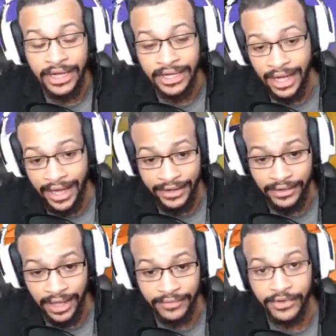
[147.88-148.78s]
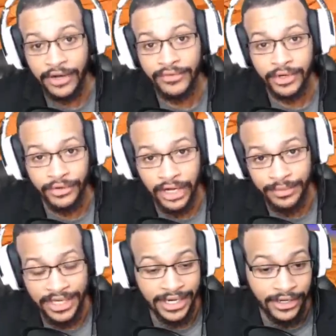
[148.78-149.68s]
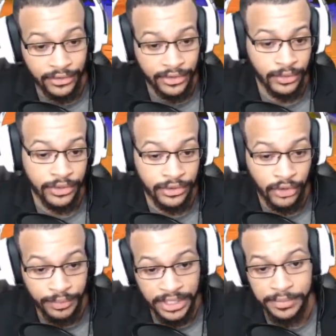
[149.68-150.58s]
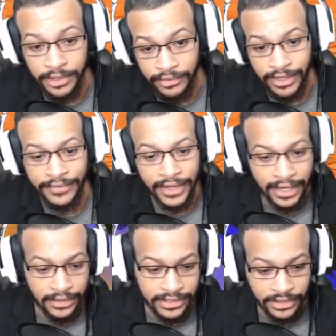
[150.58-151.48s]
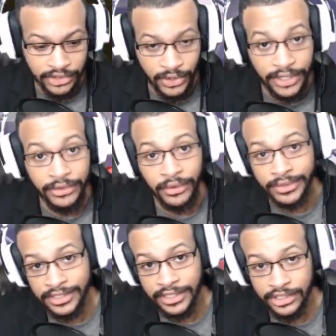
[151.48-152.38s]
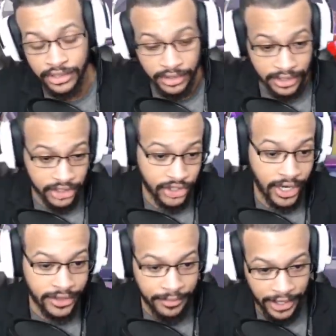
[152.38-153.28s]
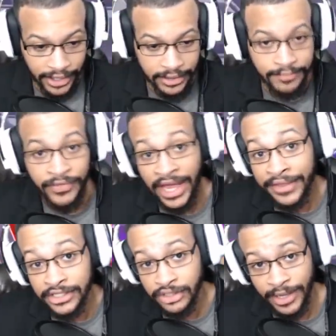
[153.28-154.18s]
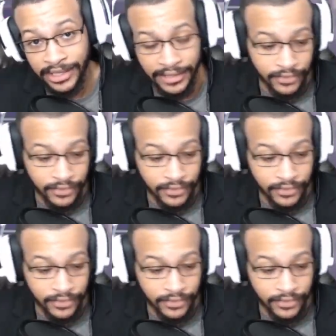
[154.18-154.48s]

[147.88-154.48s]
I had a lot of cover around me, and I knew there were no people around that house there, so I knew I wasn't gonna get shot in the back. And then to my left there